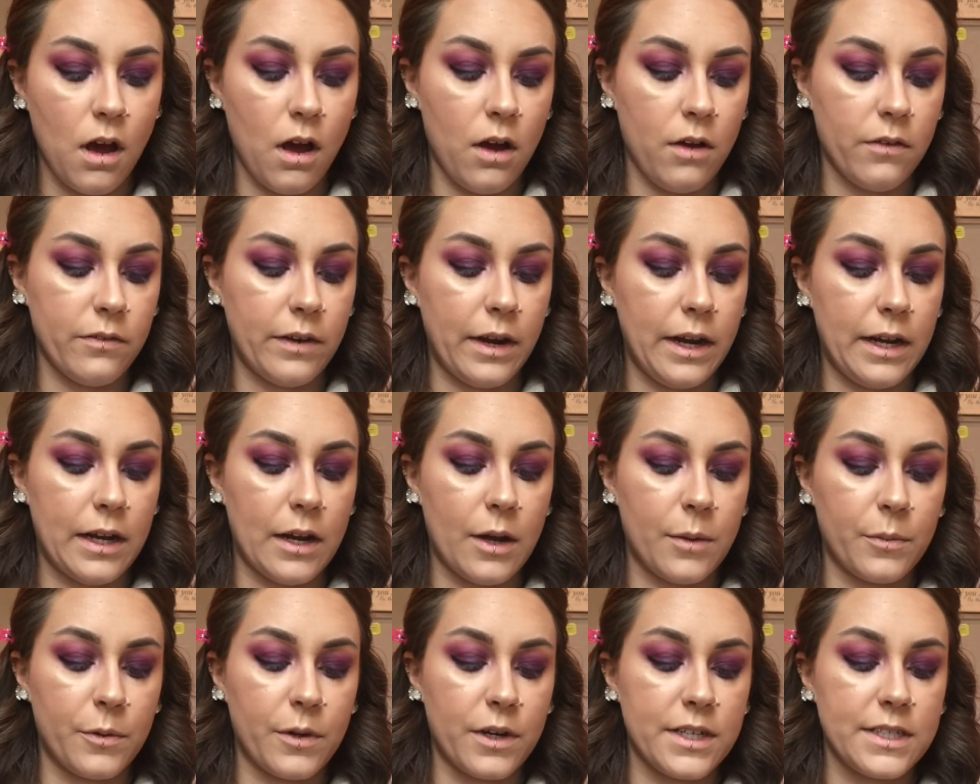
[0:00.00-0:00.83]
Alright, now
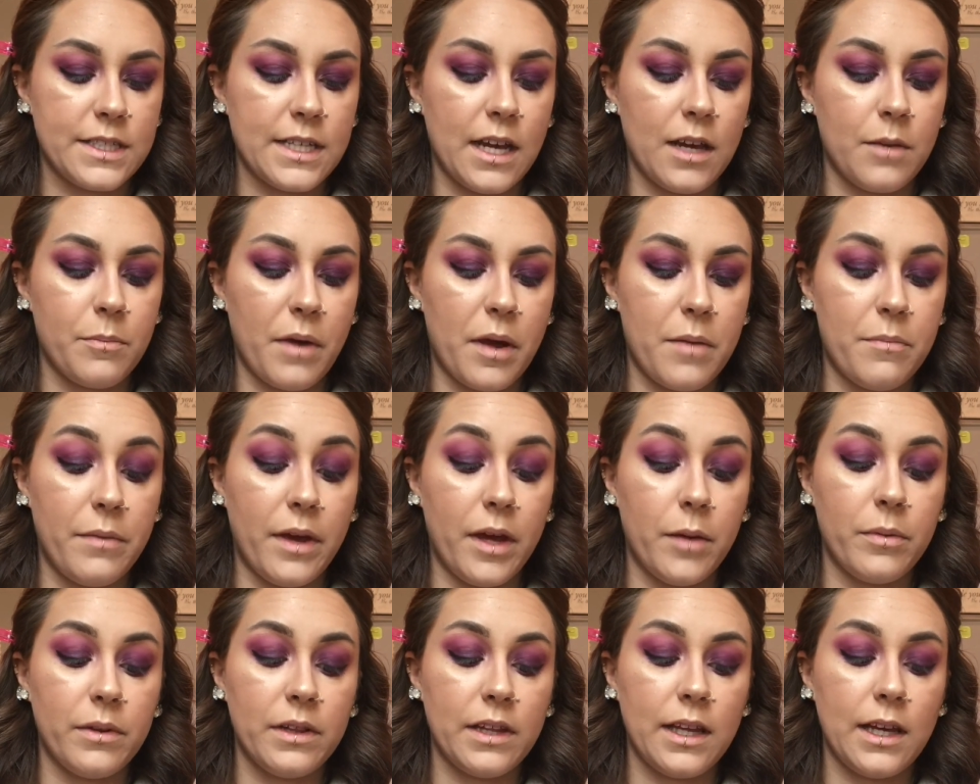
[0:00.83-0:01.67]
I'm going to take my
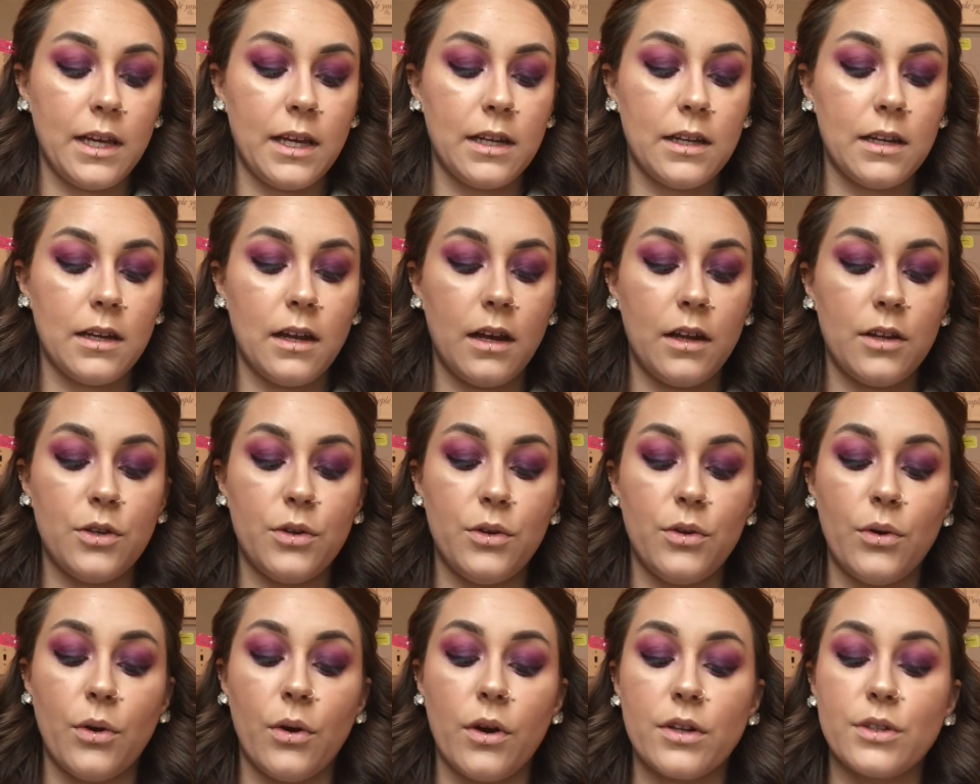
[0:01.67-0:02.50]
Maybelline
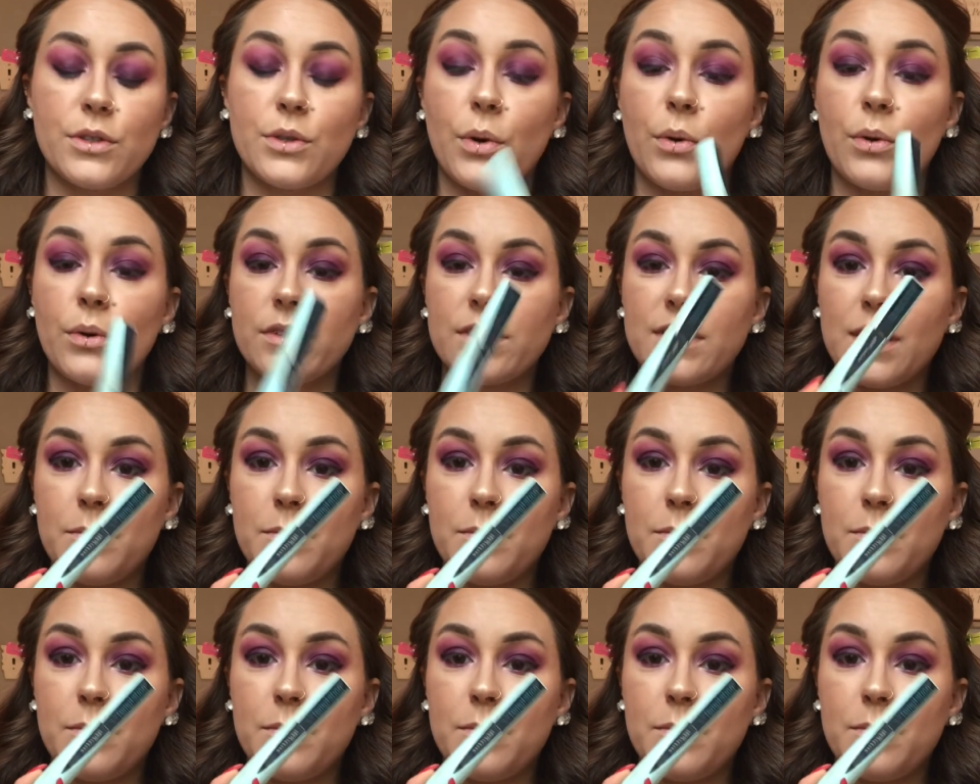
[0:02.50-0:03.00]
New York Total